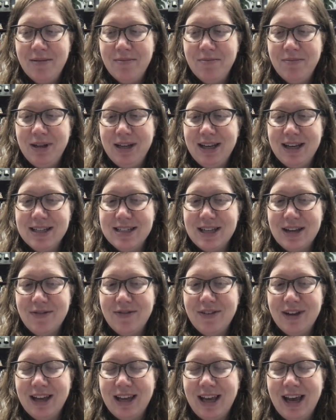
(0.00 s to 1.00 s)
because
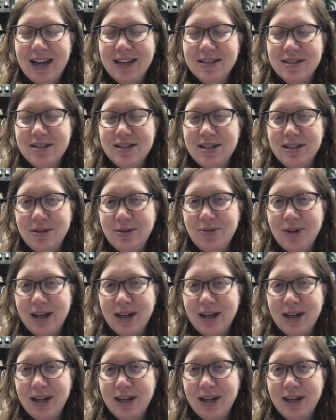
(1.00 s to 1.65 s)
I've gotten to